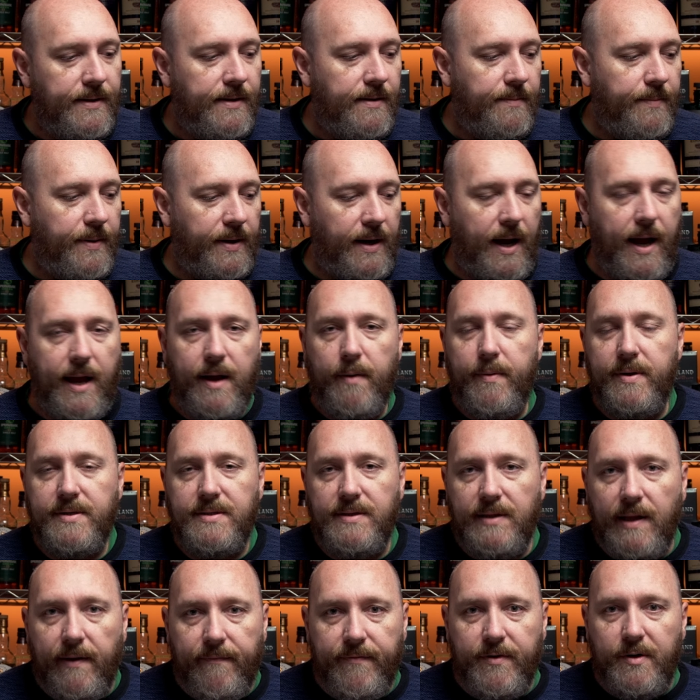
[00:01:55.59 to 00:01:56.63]
But I always
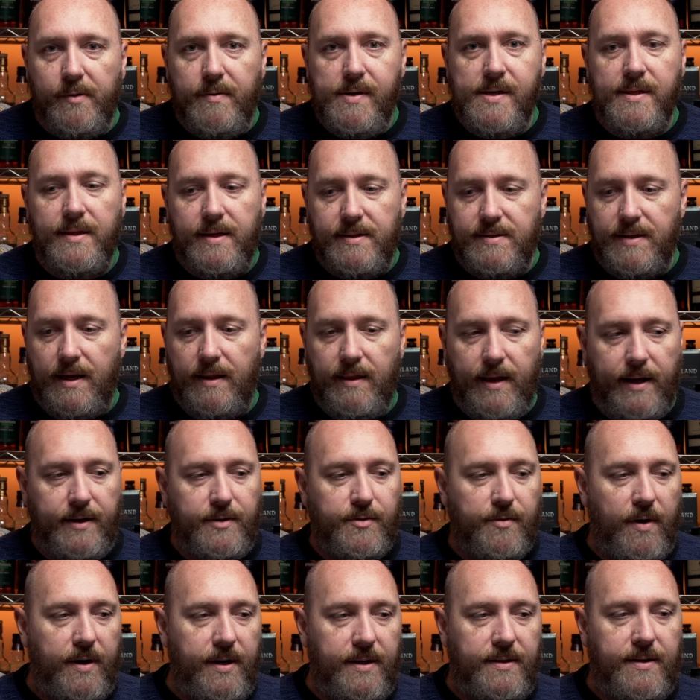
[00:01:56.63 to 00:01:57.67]
love doing this. I like
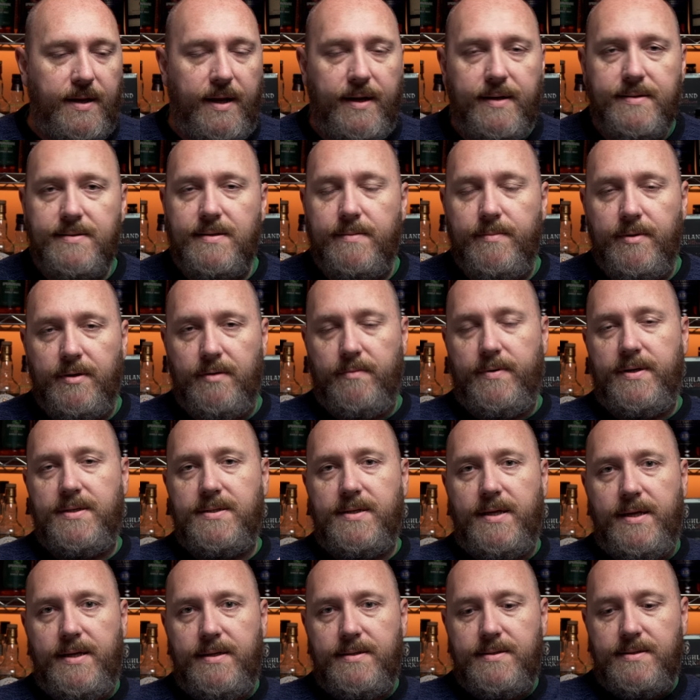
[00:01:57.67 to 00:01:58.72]
trying to take similar
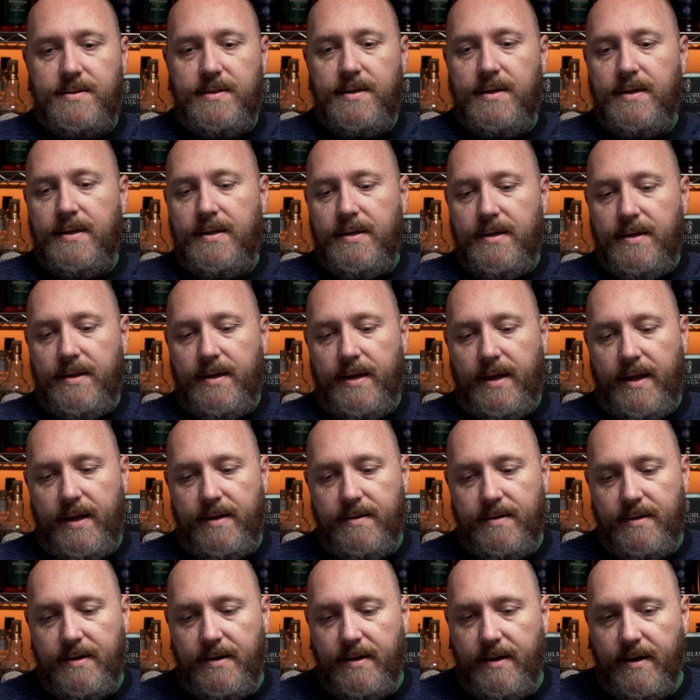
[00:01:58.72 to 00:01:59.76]
whiskeys
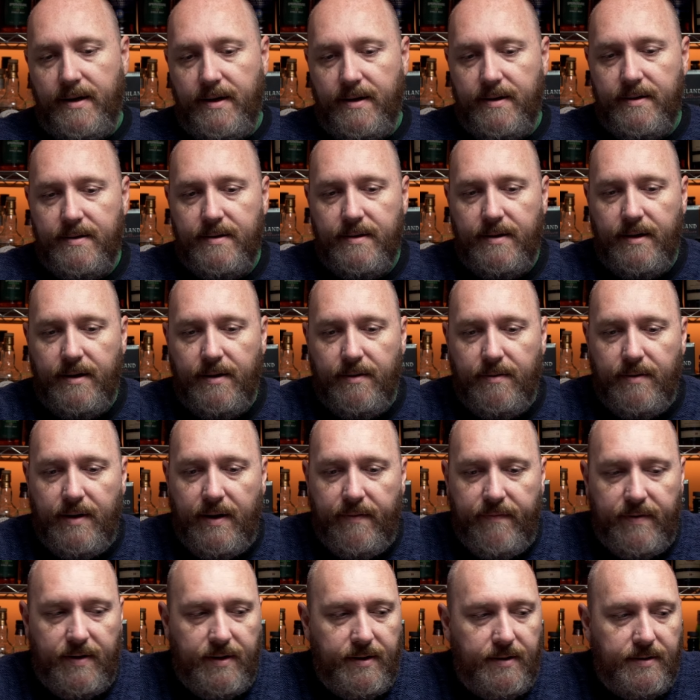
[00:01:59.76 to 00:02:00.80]
and,
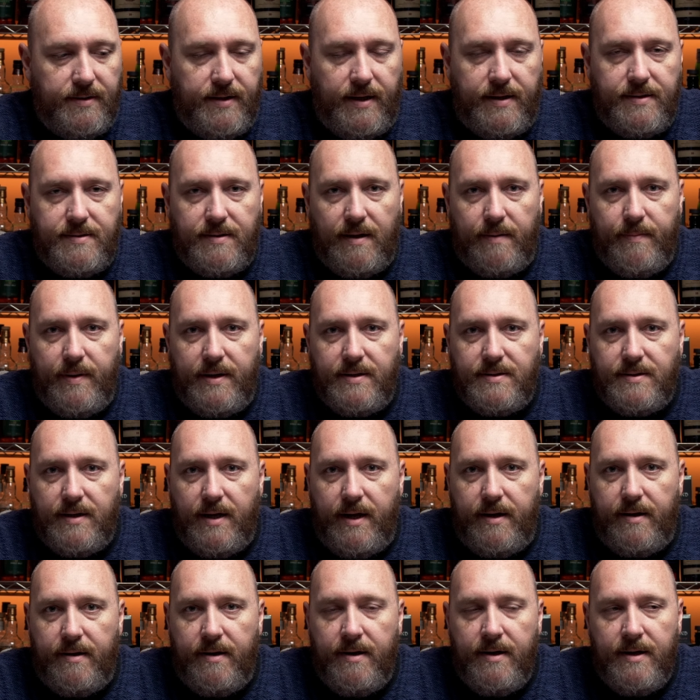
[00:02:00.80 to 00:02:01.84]
having a little taste side by
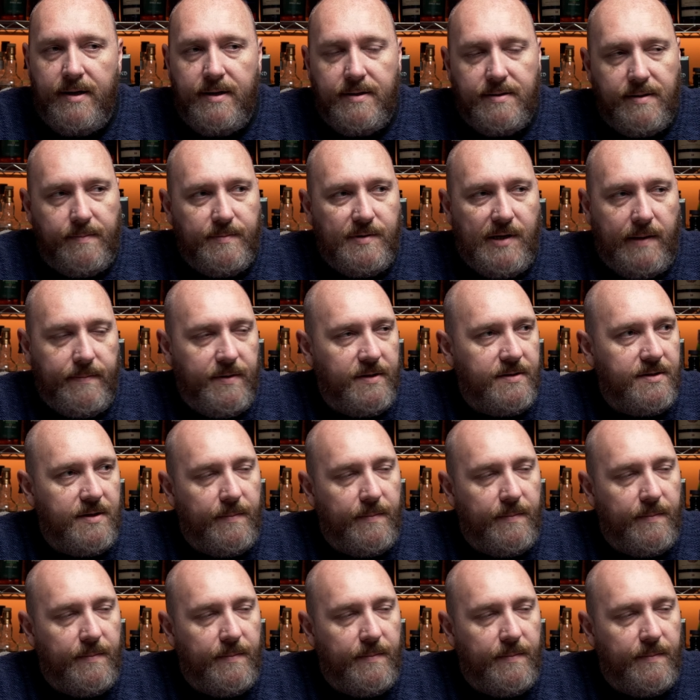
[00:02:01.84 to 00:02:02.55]
side. And sometimes it's